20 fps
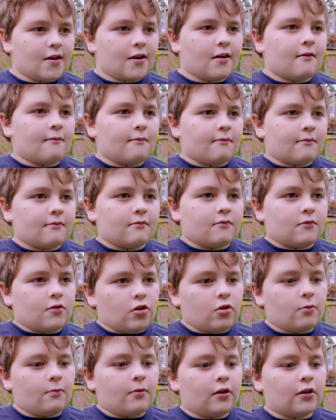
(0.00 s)
Yeah.
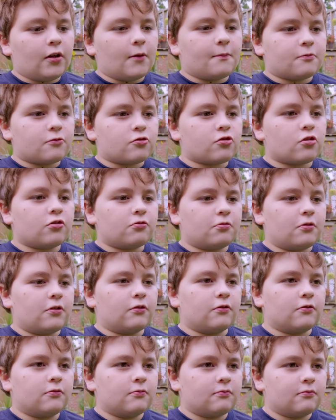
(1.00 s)
You build up trust with
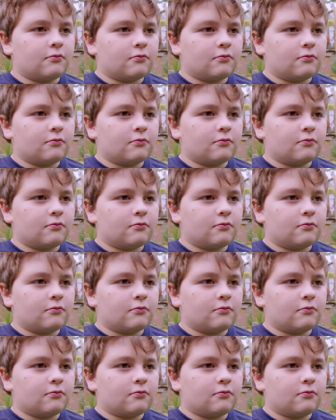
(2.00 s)
her.